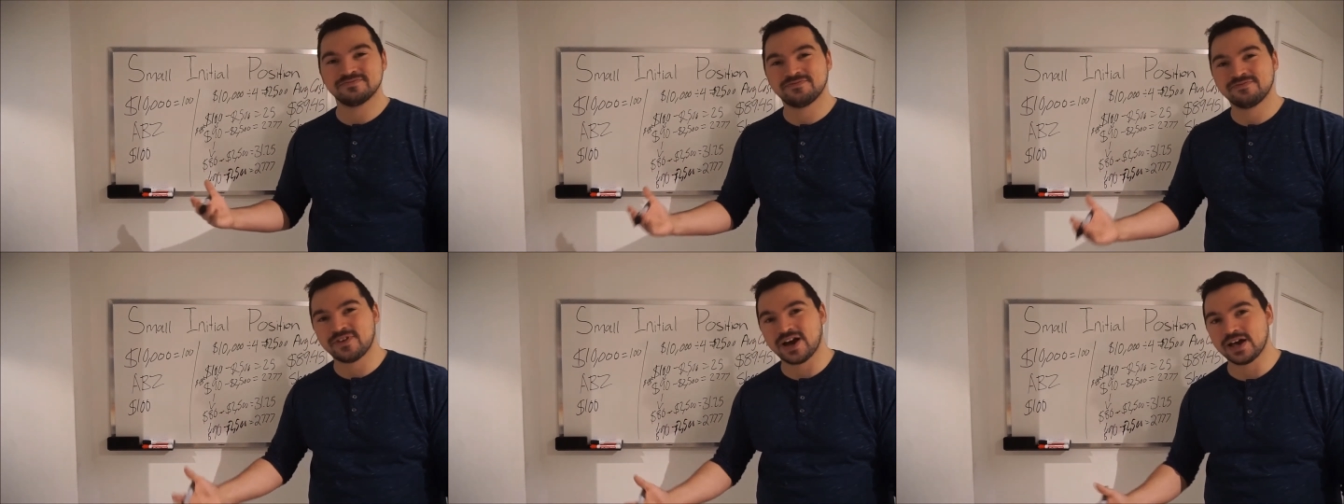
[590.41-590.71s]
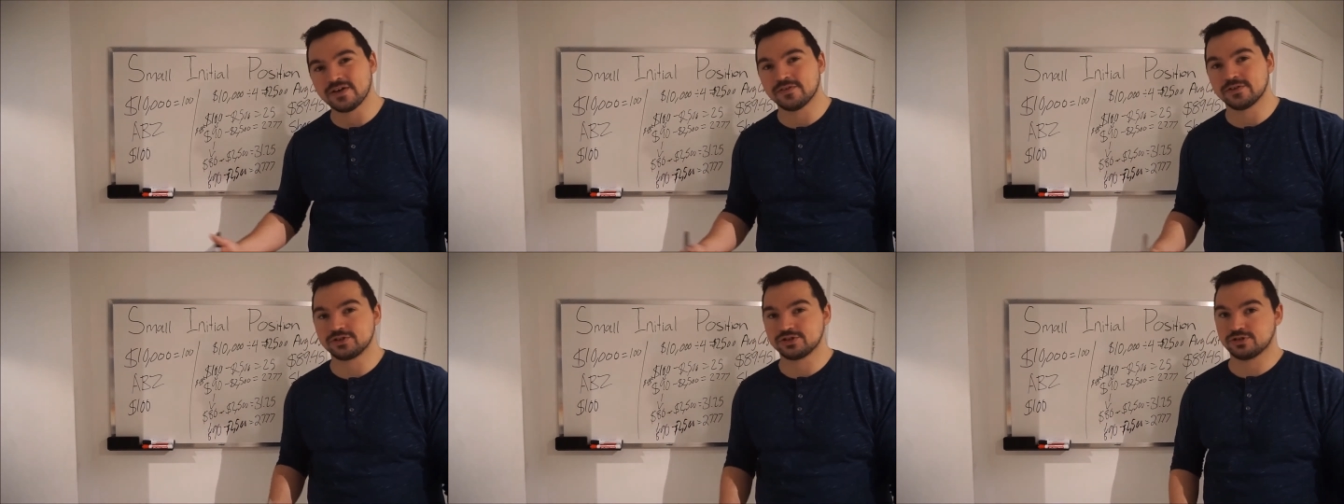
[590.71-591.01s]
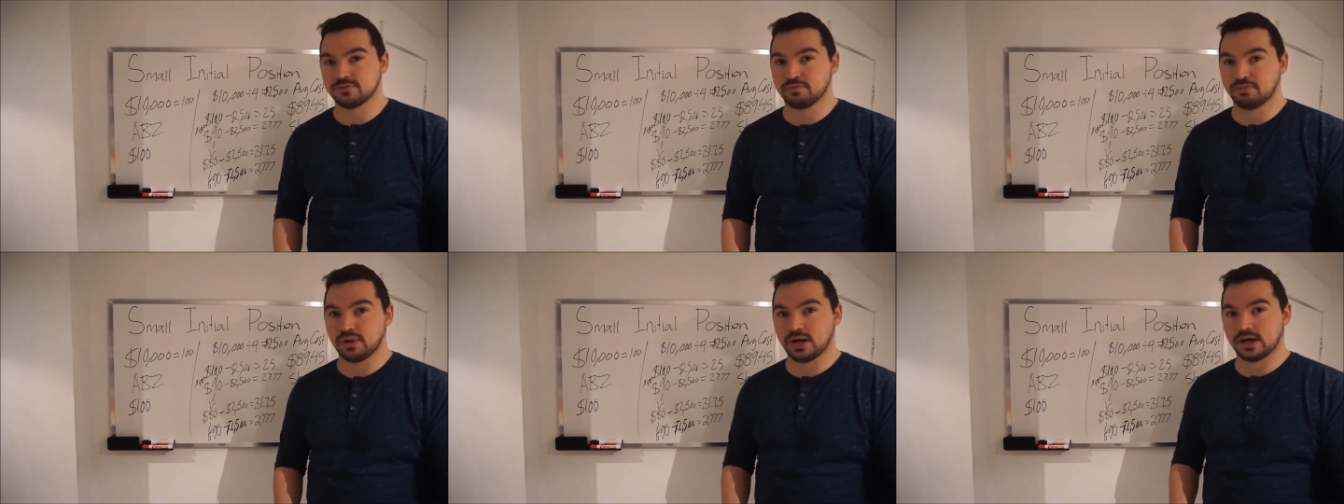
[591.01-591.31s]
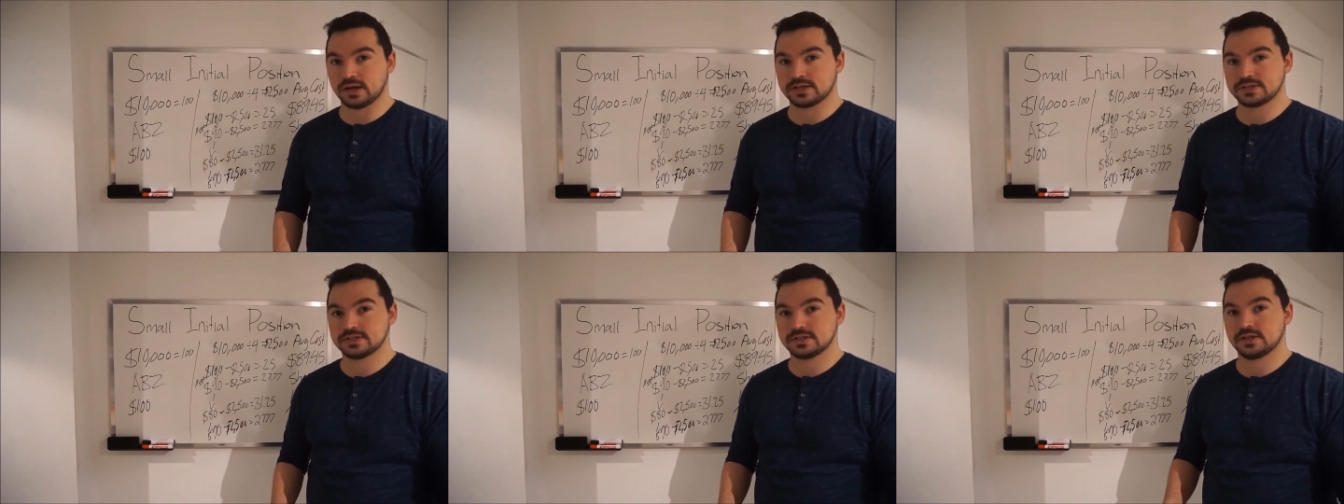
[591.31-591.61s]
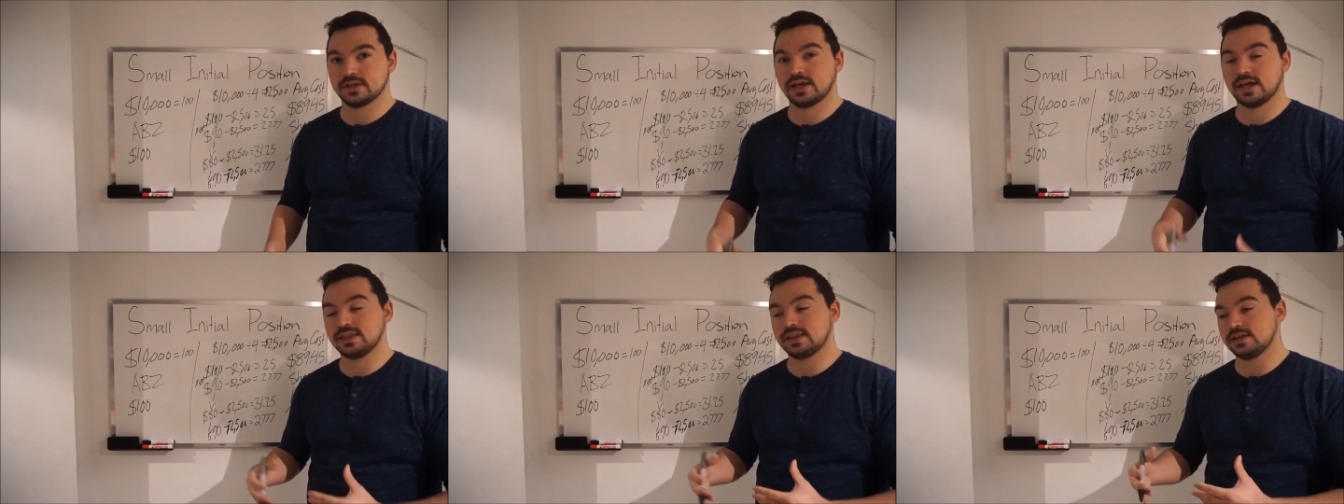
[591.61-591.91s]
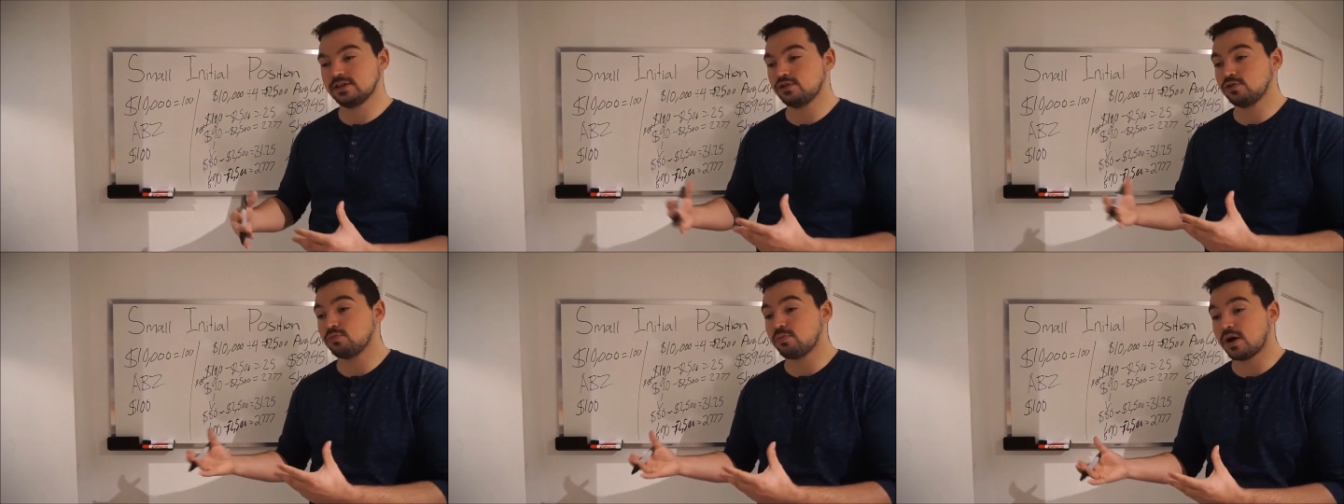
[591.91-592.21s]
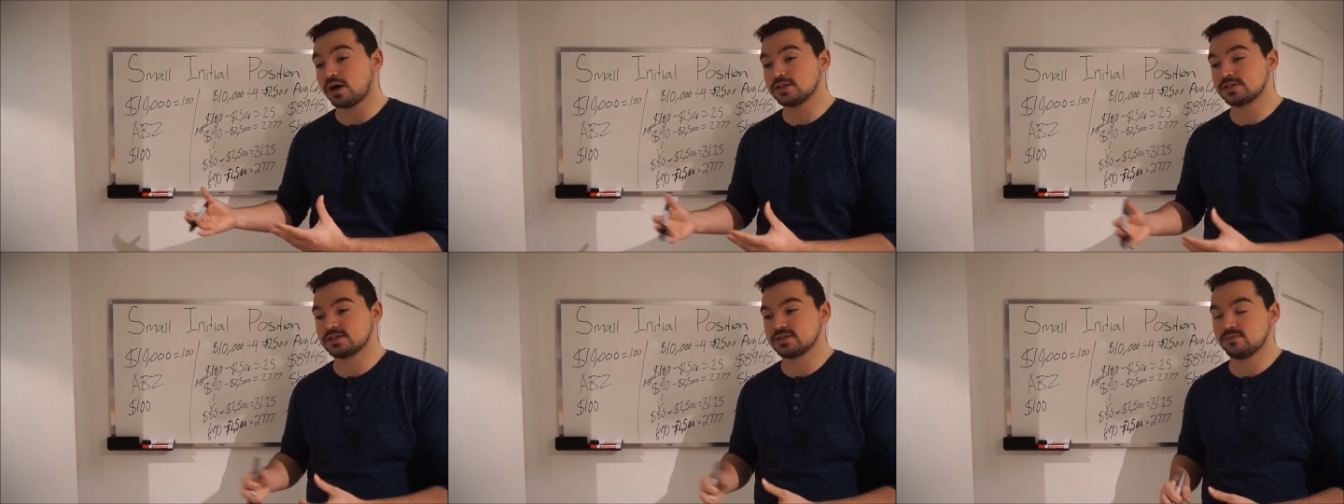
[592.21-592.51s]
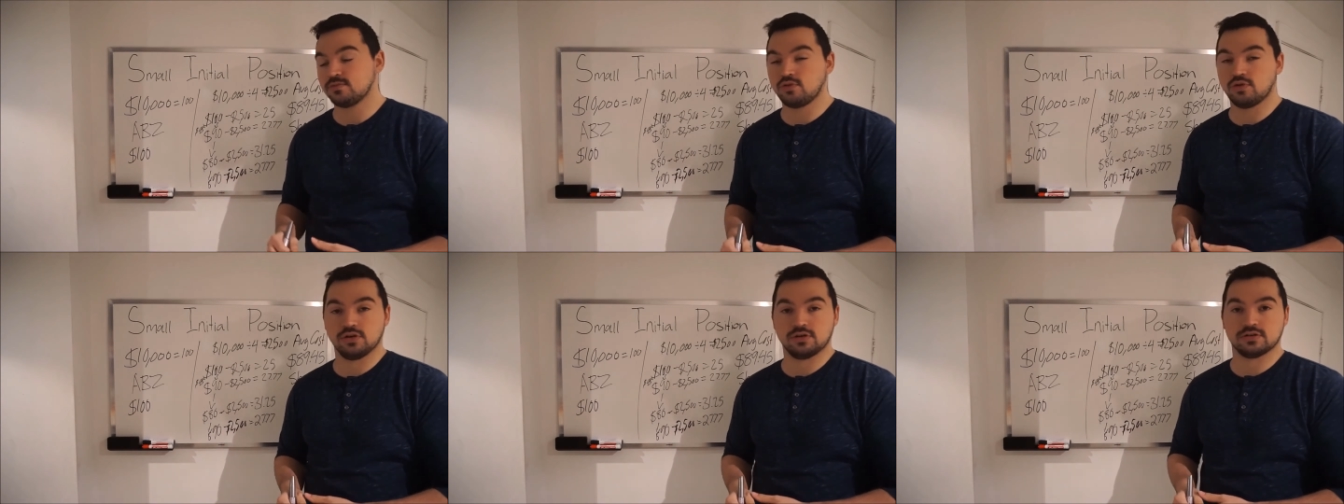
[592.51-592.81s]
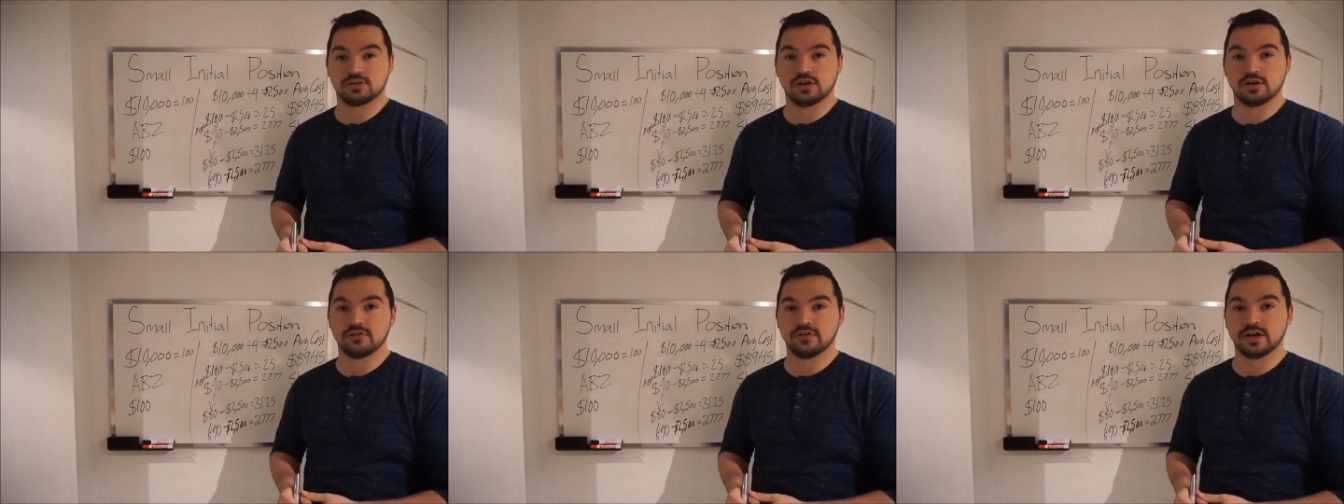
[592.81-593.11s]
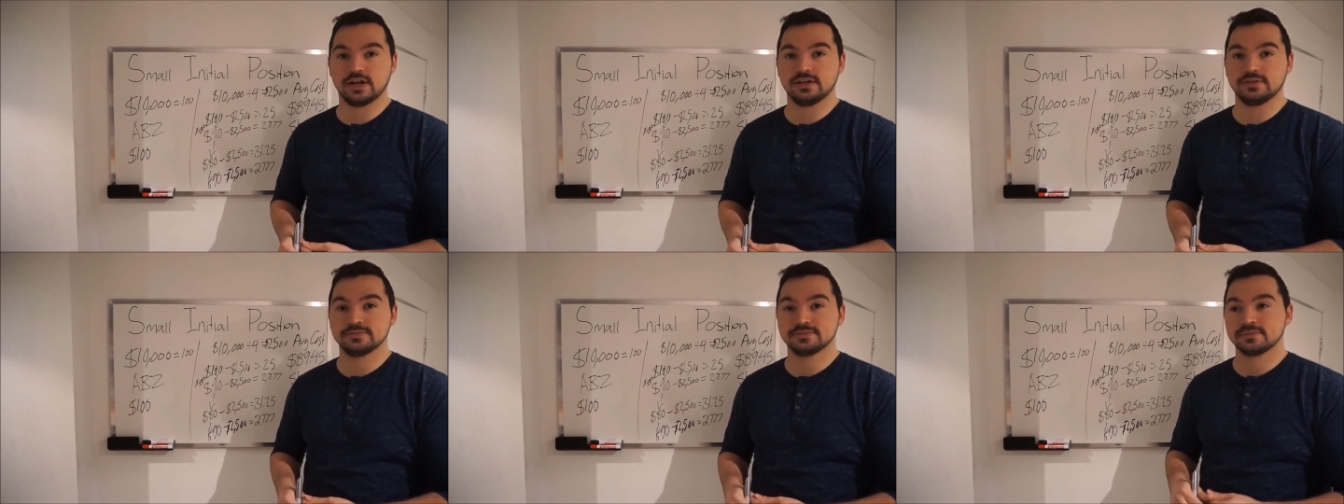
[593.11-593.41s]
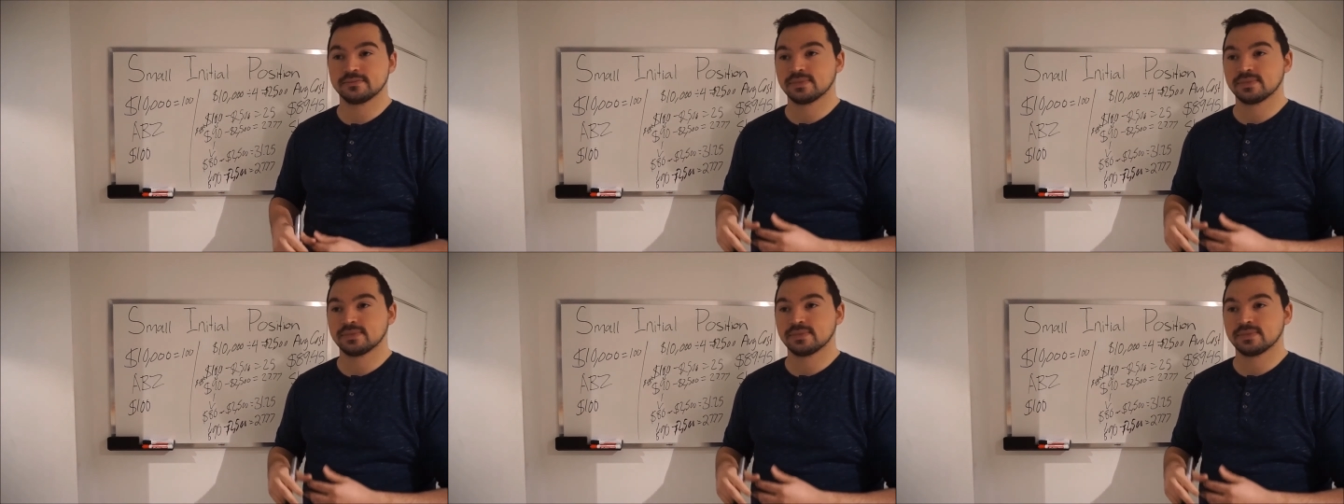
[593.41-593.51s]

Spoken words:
$500, and then you bought some more. All right.